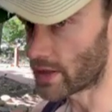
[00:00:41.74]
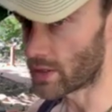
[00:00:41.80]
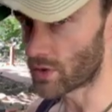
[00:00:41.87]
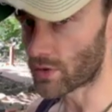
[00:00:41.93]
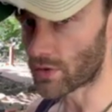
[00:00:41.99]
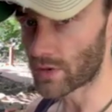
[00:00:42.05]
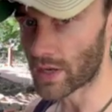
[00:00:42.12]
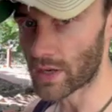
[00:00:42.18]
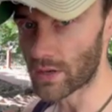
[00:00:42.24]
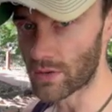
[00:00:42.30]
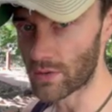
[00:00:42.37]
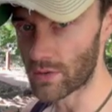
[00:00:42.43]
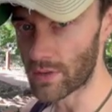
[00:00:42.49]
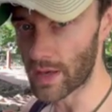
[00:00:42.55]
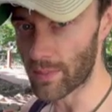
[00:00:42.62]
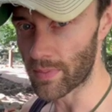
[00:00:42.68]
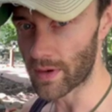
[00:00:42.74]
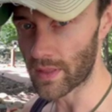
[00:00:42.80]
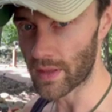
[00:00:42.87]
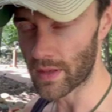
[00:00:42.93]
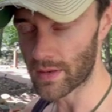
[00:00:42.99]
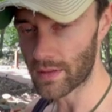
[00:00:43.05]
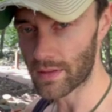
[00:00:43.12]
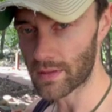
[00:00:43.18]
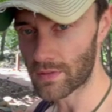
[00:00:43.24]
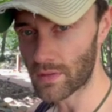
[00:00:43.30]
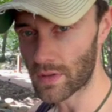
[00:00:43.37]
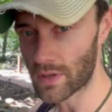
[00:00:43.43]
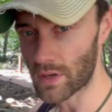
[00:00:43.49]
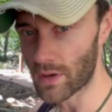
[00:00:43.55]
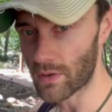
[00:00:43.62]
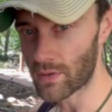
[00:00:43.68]
and learn how to do that by the end of this
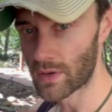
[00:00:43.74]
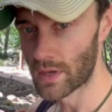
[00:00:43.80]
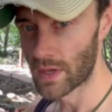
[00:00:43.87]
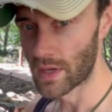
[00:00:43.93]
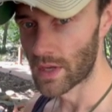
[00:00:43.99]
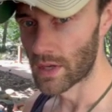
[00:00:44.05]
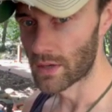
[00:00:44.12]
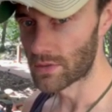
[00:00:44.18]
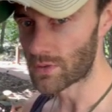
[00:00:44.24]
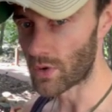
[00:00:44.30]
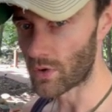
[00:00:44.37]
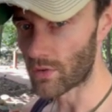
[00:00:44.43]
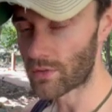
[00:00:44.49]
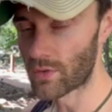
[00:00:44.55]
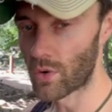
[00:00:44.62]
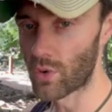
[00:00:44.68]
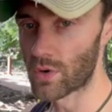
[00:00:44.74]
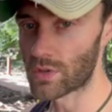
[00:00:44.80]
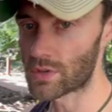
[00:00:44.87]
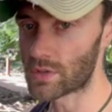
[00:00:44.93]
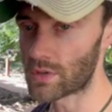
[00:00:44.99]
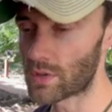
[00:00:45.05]
video. So of course,